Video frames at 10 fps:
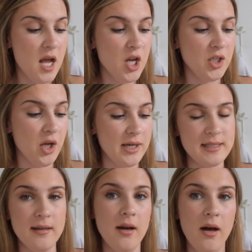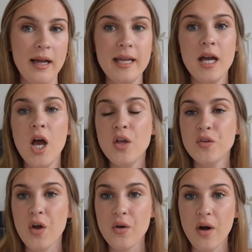nice and light so
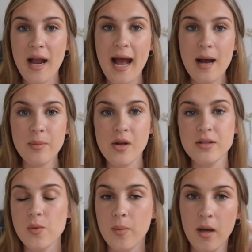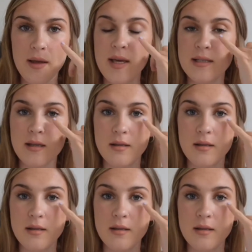I am going to apply this